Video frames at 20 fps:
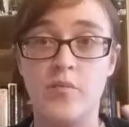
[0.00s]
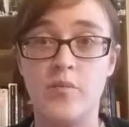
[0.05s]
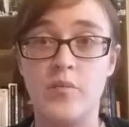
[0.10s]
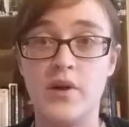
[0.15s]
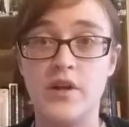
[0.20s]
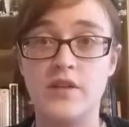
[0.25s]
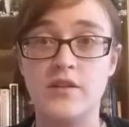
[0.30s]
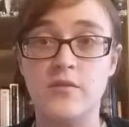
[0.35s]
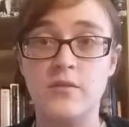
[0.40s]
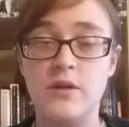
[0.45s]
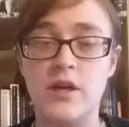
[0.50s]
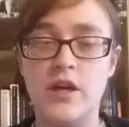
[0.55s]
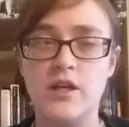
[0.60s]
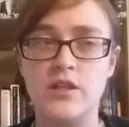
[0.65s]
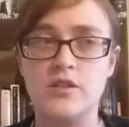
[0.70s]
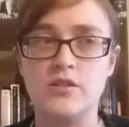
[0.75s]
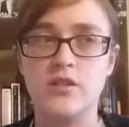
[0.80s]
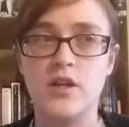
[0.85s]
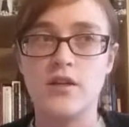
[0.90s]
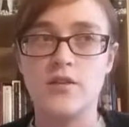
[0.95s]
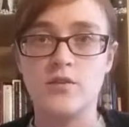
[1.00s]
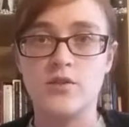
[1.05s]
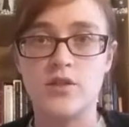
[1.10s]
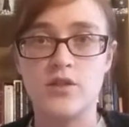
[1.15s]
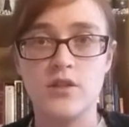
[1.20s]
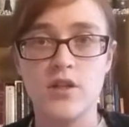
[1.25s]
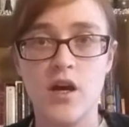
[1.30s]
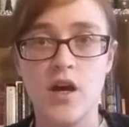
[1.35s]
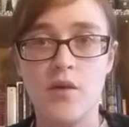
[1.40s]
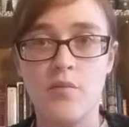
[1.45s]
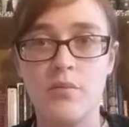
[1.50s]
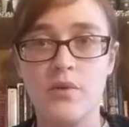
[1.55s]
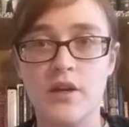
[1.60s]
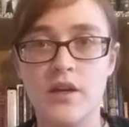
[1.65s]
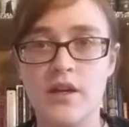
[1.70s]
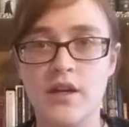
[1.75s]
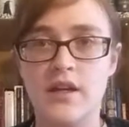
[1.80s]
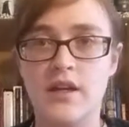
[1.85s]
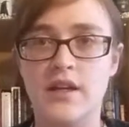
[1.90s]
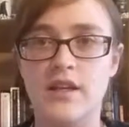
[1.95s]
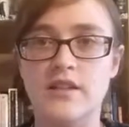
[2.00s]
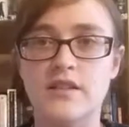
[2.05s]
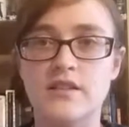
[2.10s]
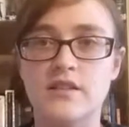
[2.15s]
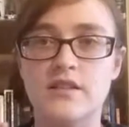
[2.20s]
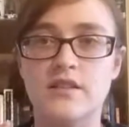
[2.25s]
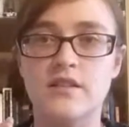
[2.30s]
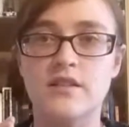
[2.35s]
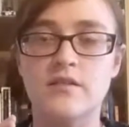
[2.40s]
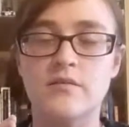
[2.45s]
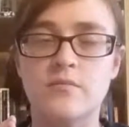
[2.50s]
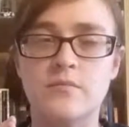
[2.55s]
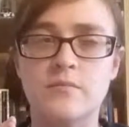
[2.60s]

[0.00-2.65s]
But a glottal stop is